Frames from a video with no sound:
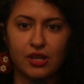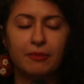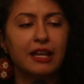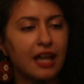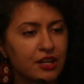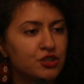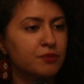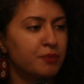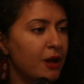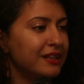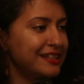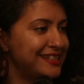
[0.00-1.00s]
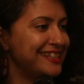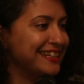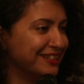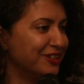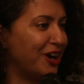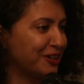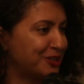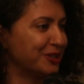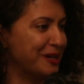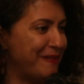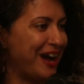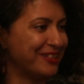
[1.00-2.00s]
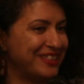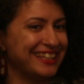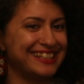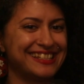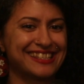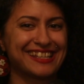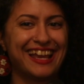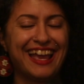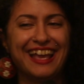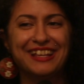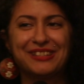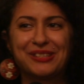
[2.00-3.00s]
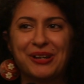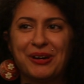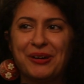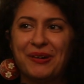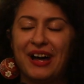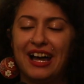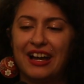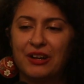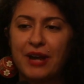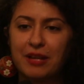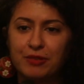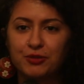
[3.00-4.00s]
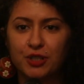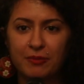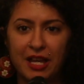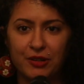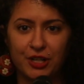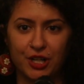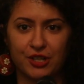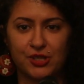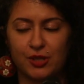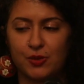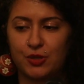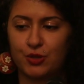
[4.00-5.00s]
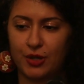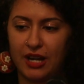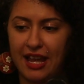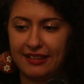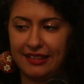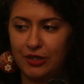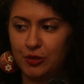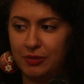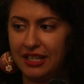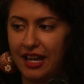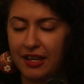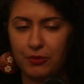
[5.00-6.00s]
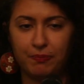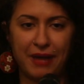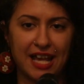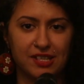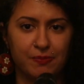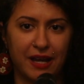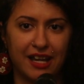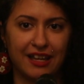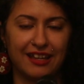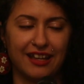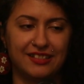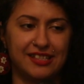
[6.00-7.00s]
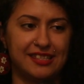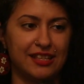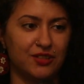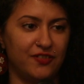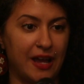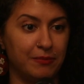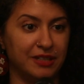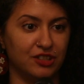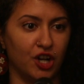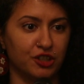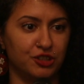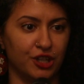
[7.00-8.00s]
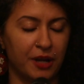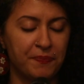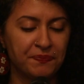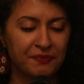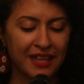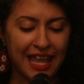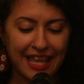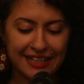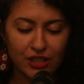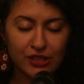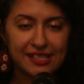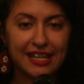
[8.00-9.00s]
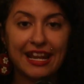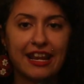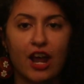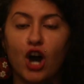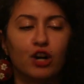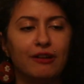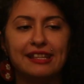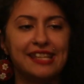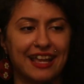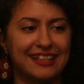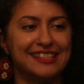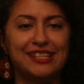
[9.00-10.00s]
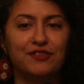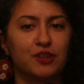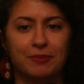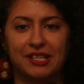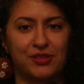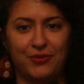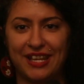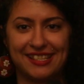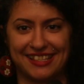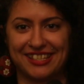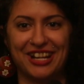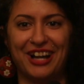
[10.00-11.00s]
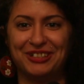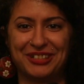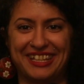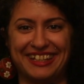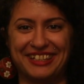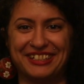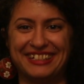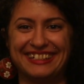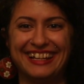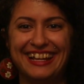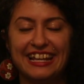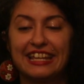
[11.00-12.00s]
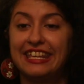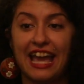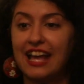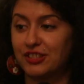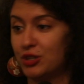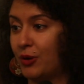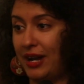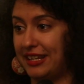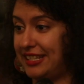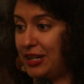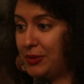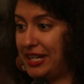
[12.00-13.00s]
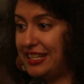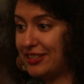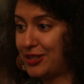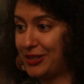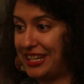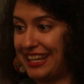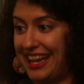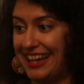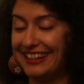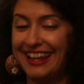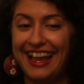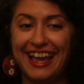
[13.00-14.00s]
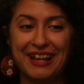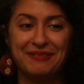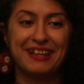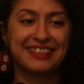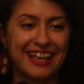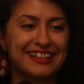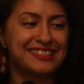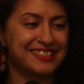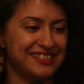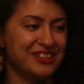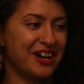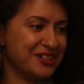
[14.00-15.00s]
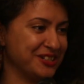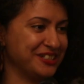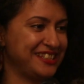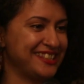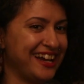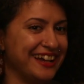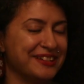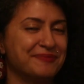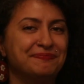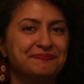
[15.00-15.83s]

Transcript: So I'm like, I should probably see a doctor about this. So right before my rehearsals, which were at AUB, I passed by to see the family doctor. And he looks at it, and already I can see from his face it's not looking good. Like, he has no idea what he's looking at. And I'm like, that's not a good sign.